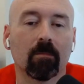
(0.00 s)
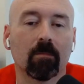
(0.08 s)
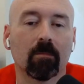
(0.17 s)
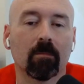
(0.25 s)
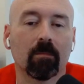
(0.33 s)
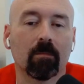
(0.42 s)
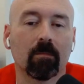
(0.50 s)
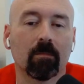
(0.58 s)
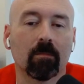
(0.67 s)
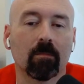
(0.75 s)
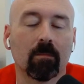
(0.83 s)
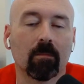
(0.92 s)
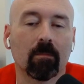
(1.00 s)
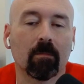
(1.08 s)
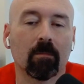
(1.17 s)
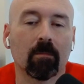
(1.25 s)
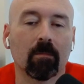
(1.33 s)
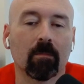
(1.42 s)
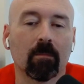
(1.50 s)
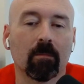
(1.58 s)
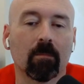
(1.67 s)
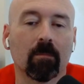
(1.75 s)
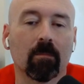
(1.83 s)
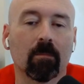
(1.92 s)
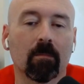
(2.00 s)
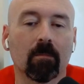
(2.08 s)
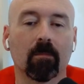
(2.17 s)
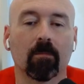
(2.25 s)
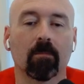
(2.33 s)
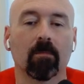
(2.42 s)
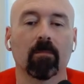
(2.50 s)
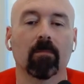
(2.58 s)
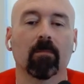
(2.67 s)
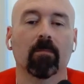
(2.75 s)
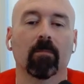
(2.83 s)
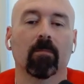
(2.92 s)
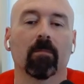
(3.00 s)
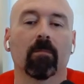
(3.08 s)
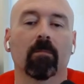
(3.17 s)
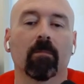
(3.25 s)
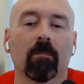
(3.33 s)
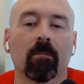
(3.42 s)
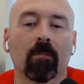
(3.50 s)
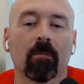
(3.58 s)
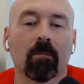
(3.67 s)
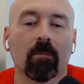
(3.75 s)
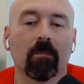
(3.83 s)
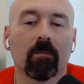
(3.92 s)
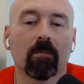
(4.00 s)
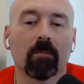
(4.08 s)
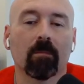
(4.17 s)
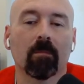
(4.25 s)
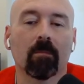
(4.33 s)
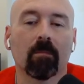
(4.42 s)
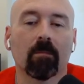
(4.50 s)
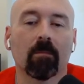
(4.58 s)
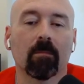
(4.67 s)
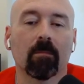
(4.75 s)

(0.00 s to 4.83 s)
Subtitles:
[no speech]